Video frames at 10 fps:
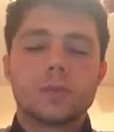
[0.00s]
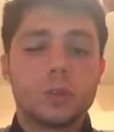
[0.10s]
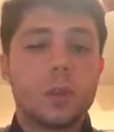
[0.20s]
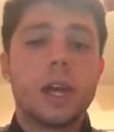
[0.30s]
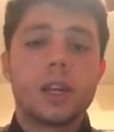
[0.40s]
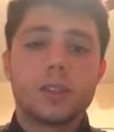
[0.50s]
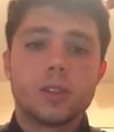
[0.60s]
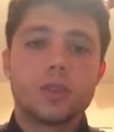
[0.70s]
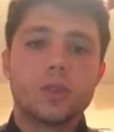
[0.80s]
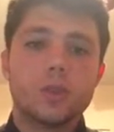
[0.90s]
supply us
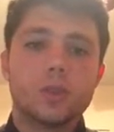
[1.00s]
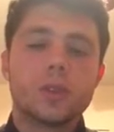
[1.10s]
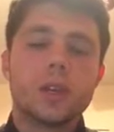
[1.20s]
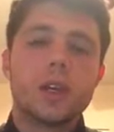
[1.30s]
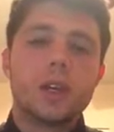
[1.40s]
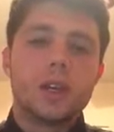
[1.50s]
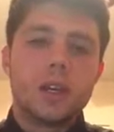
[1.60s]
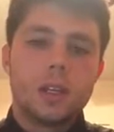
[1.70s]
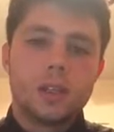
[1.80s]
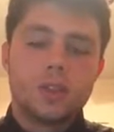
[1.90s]
the shoes
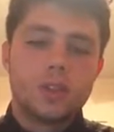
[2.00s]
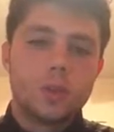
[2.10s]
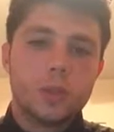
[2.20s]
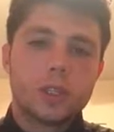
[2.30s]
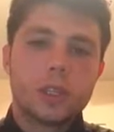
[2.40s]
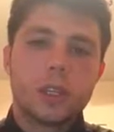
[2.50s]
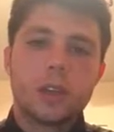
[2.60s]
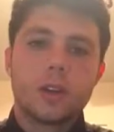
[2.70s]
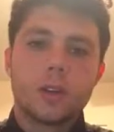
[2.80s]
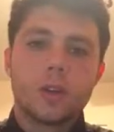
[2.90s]
in these 2 weeks
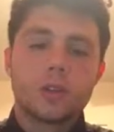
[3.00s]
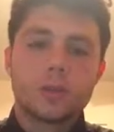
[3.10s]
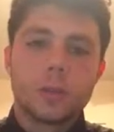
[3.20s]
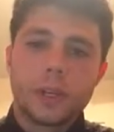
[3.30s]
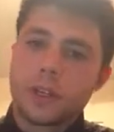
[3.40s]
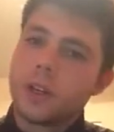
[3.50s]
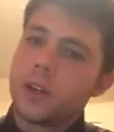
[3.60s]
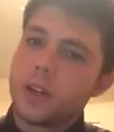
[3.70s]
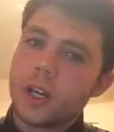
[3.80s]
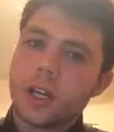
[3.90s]
that our old supplier
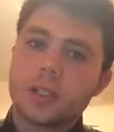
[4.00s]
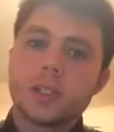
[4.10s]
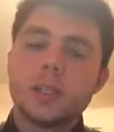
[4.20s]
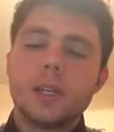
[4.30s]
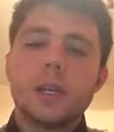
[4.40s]
are not.